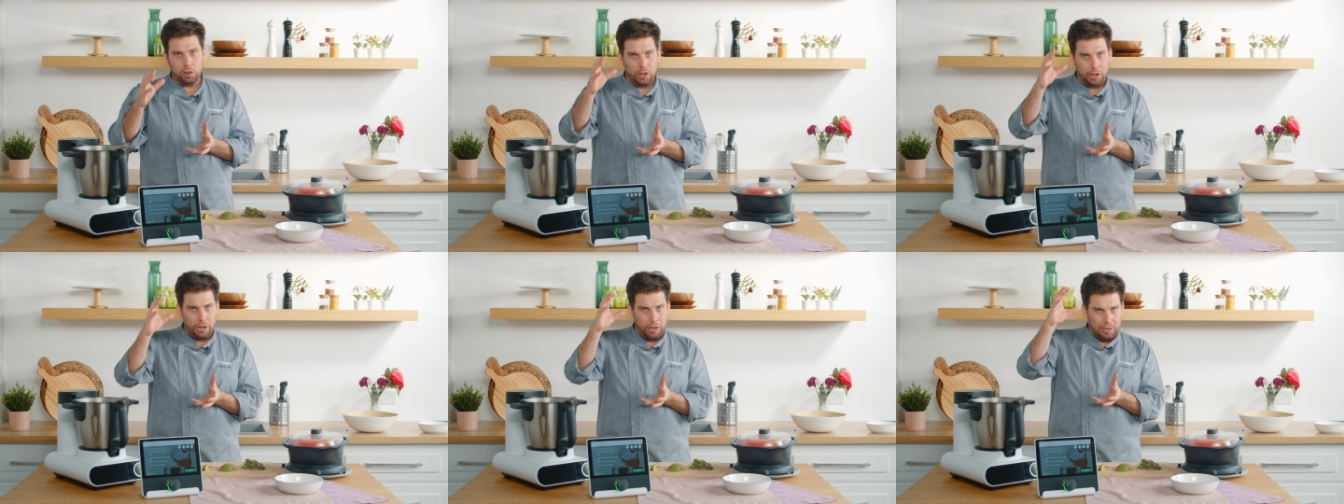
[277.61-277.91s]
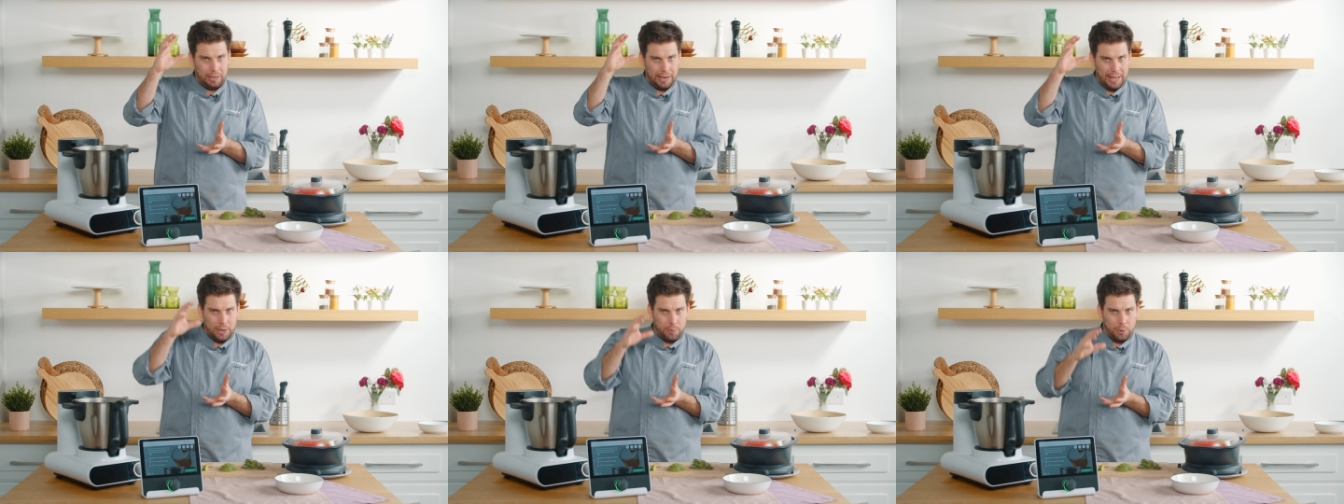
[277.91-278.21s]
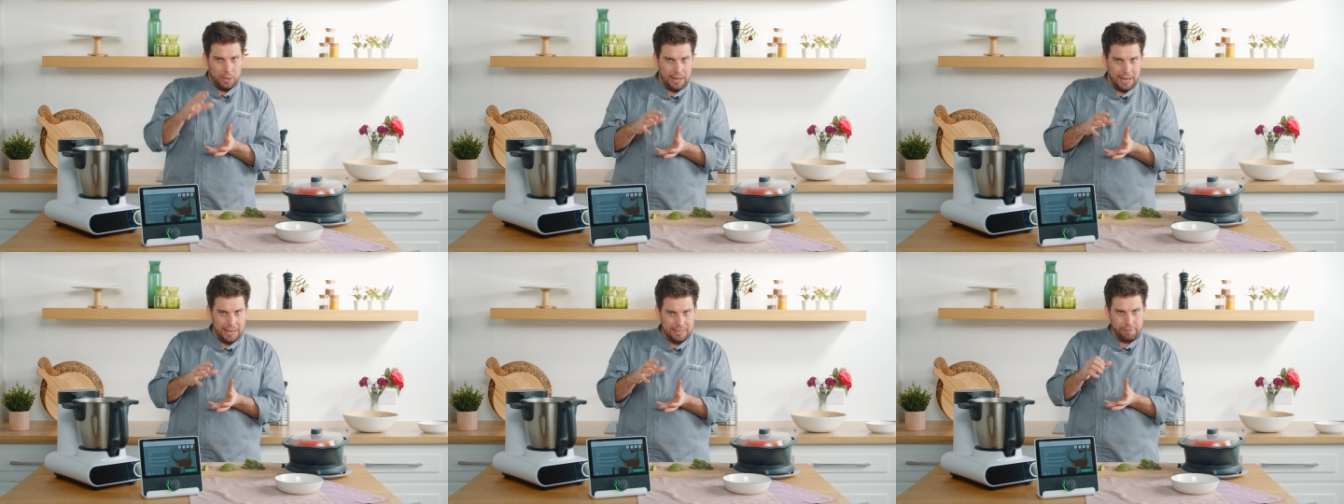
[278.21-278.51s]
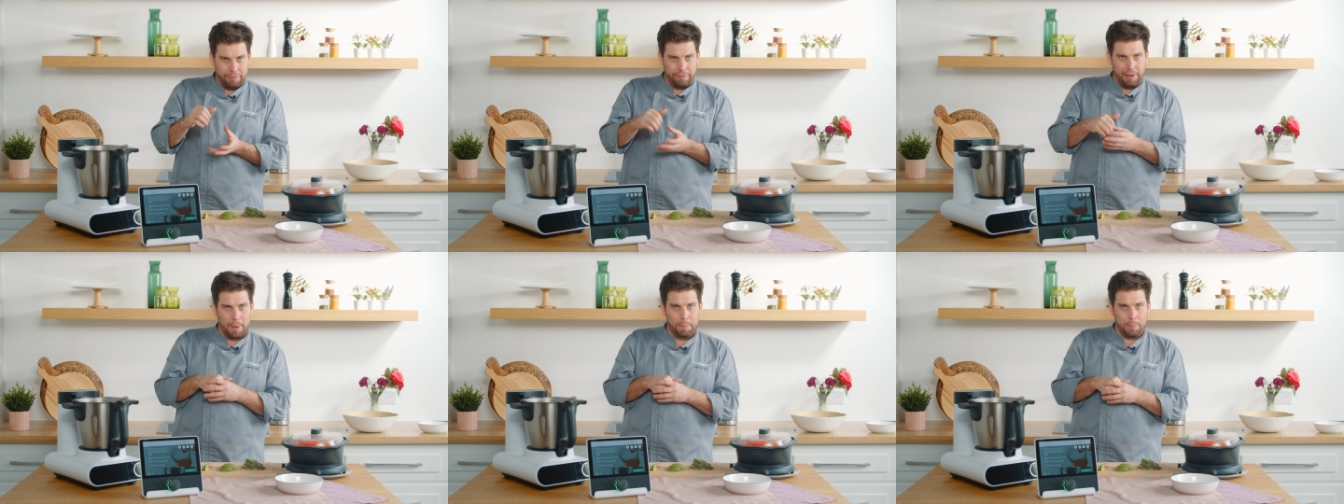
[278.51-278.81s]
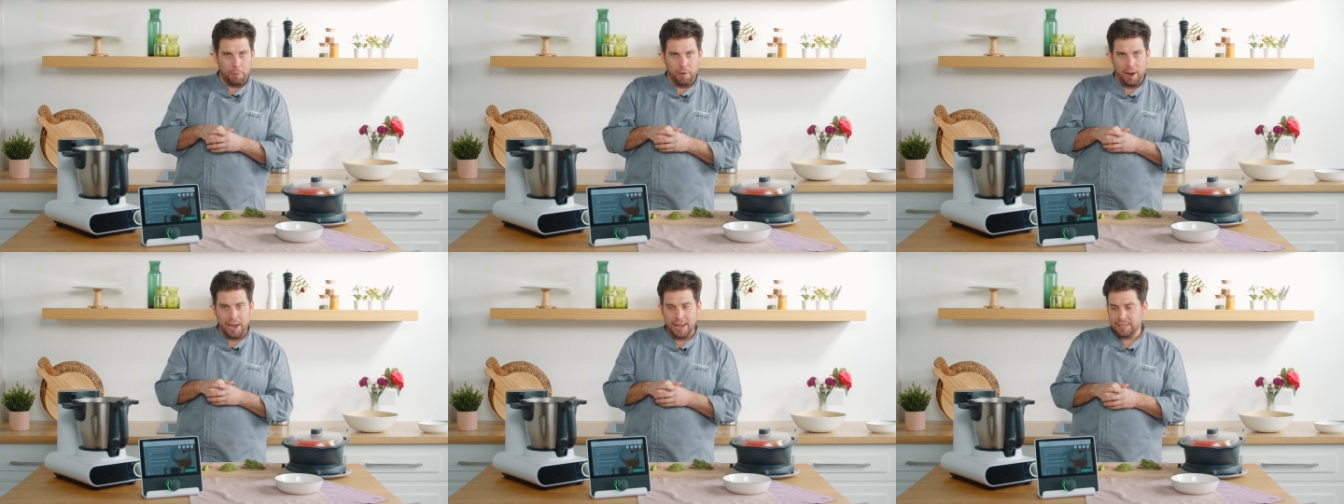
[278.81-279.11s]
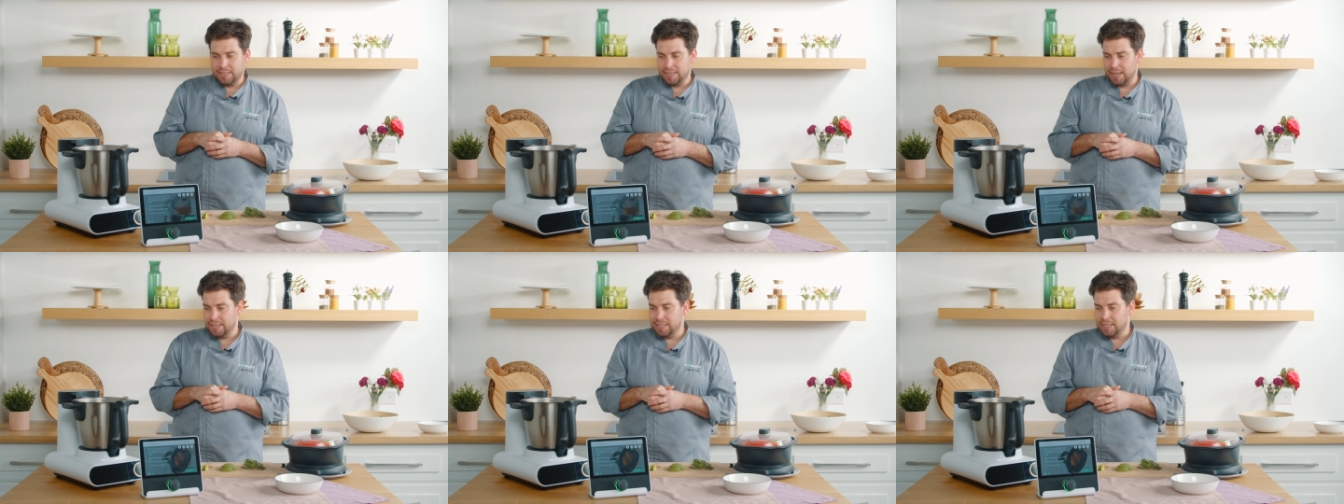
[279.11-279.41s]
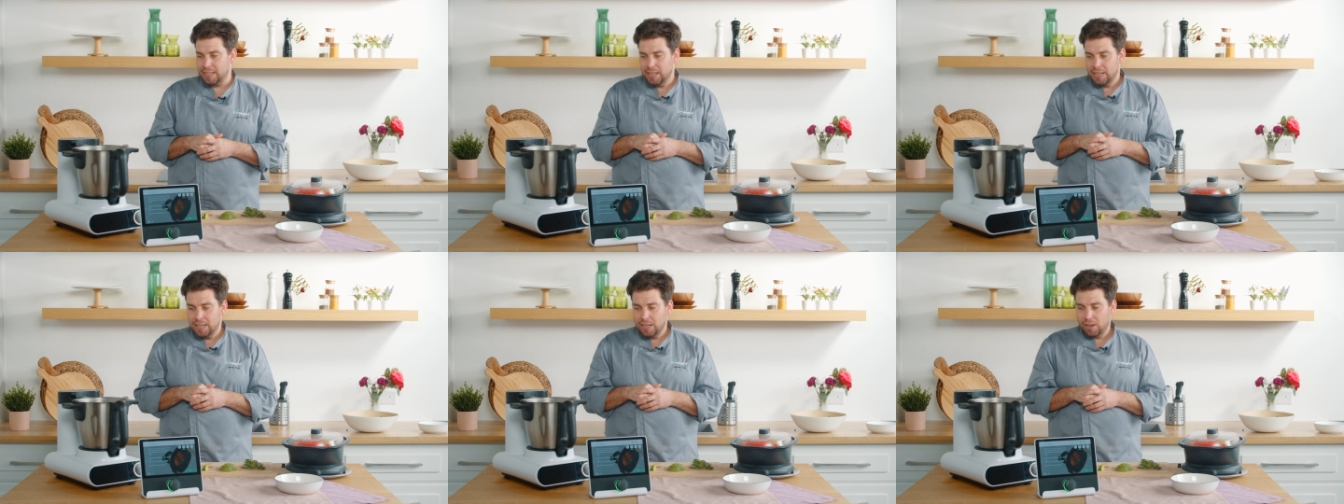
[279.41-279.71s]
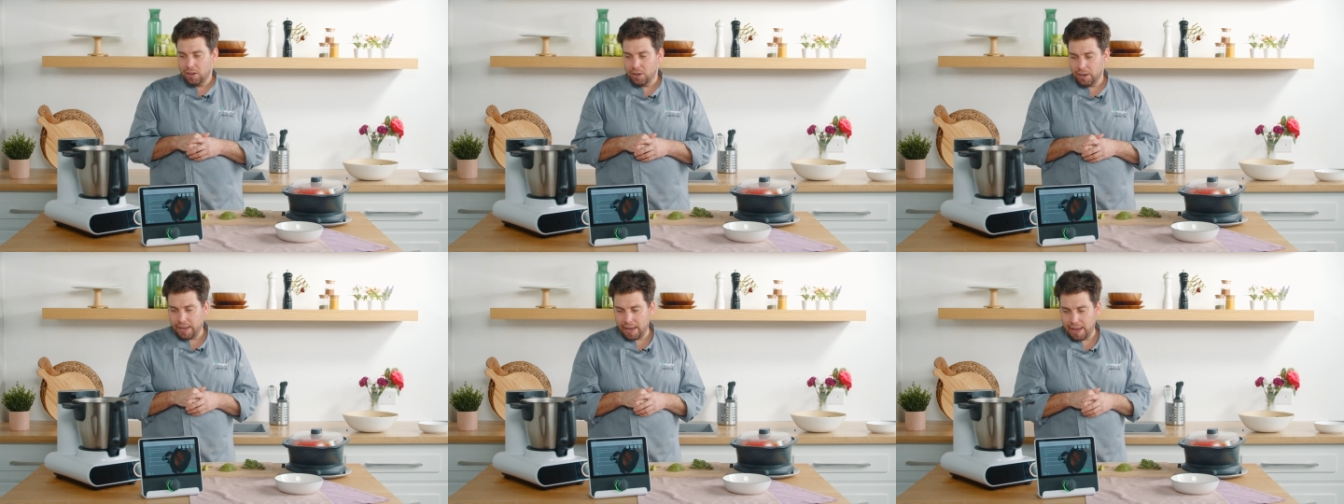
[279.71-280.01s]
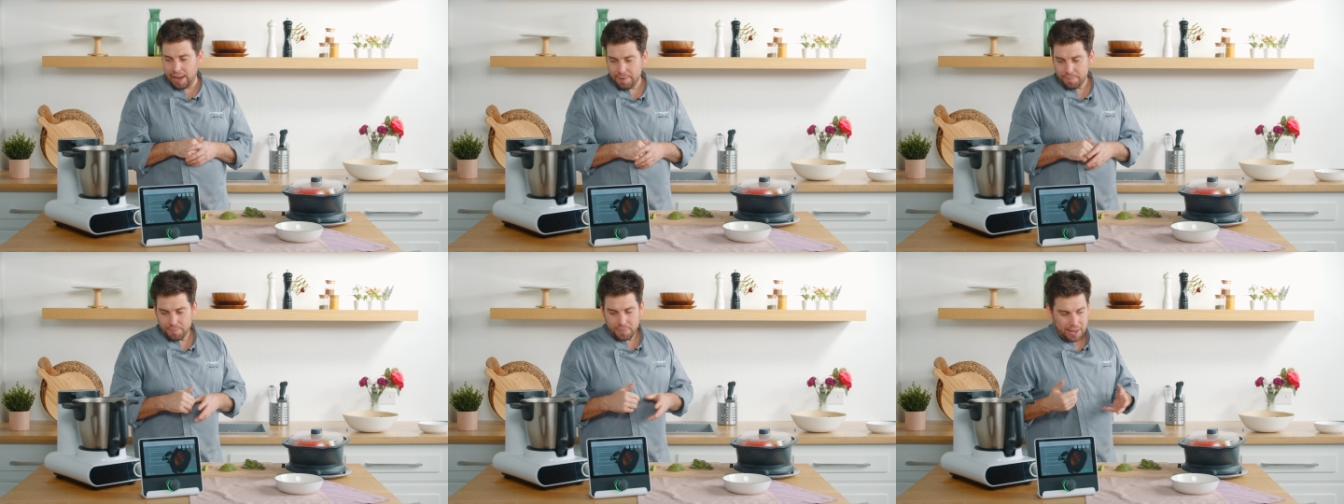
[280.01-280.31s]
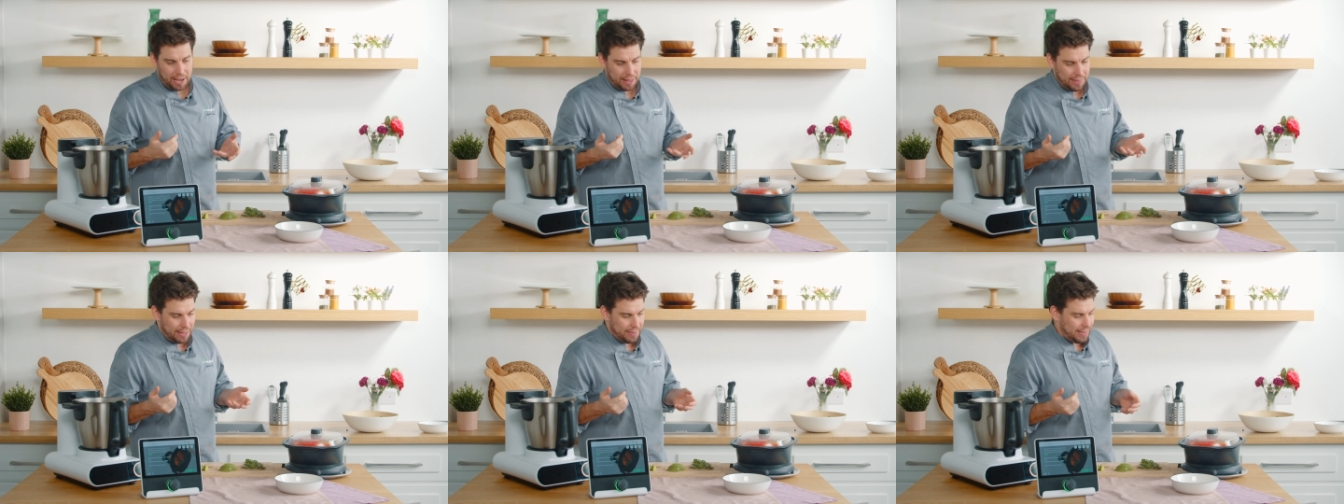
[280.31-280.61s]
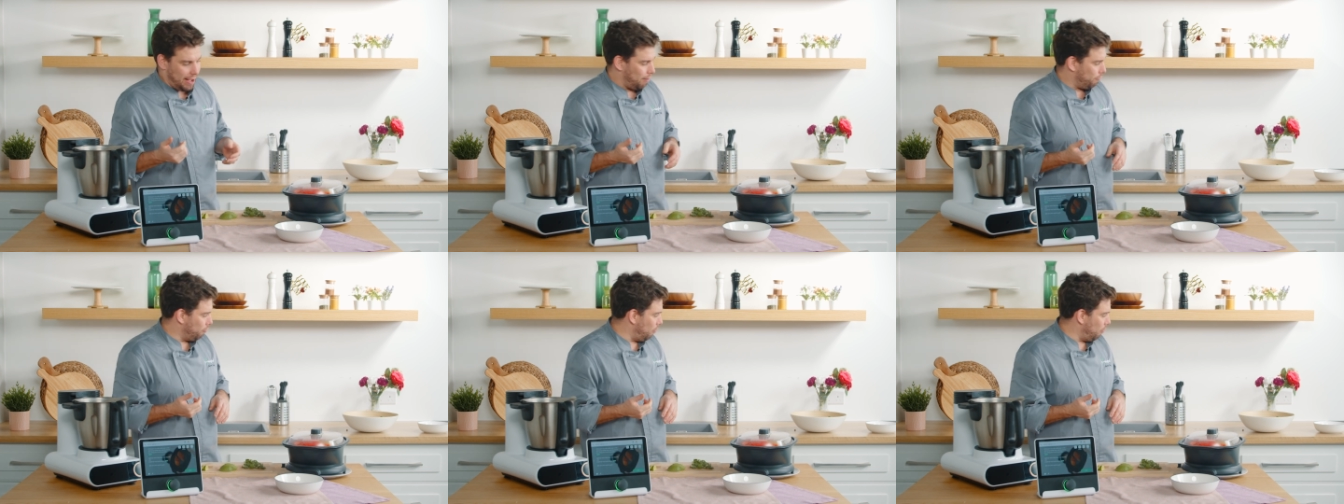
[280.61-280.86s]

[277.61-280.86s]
the liquid has evaporated, okay, and then that